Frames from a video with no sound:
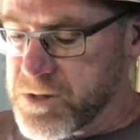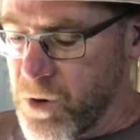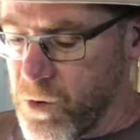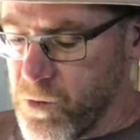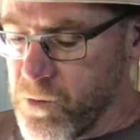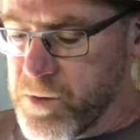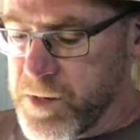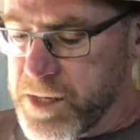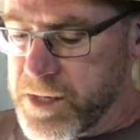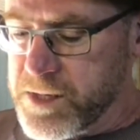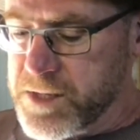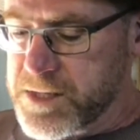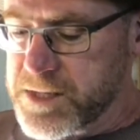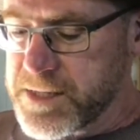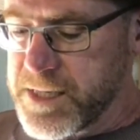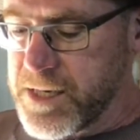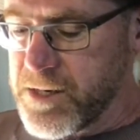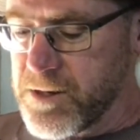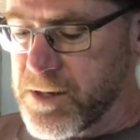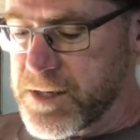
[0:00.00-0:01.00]
only to
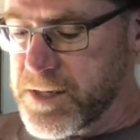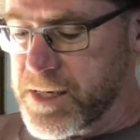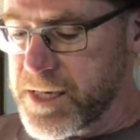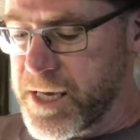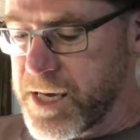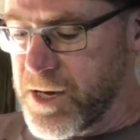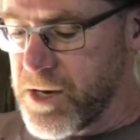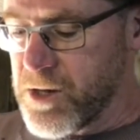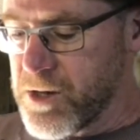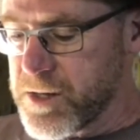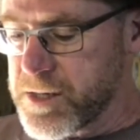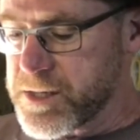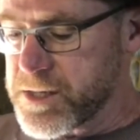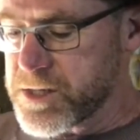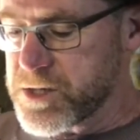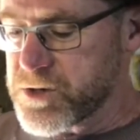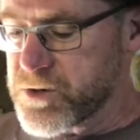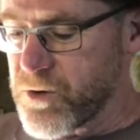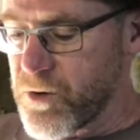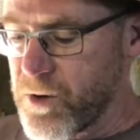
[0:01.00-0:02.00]
steal and to kill and
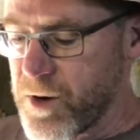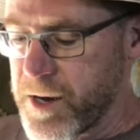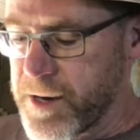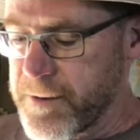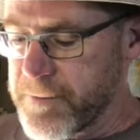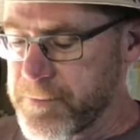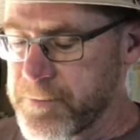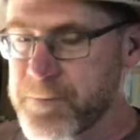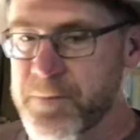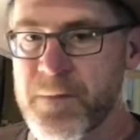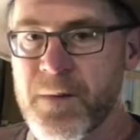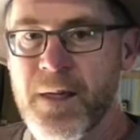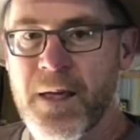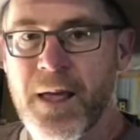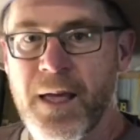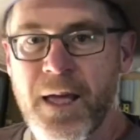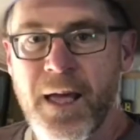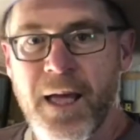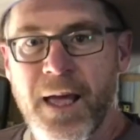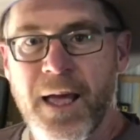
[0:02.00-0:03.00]
destroy.
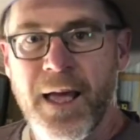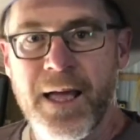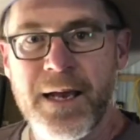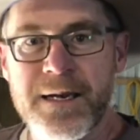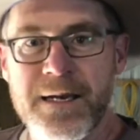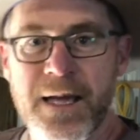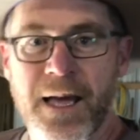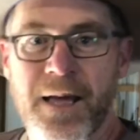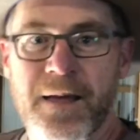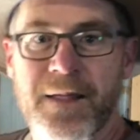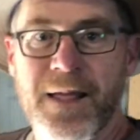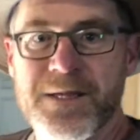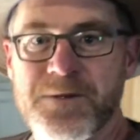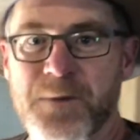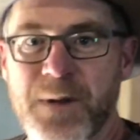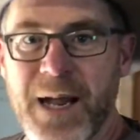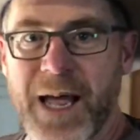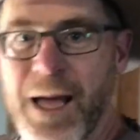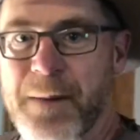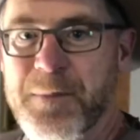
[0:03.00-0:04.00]
And that's
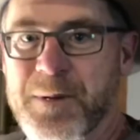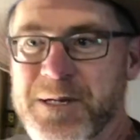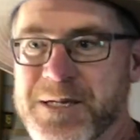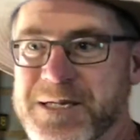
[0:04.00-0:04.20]
what happens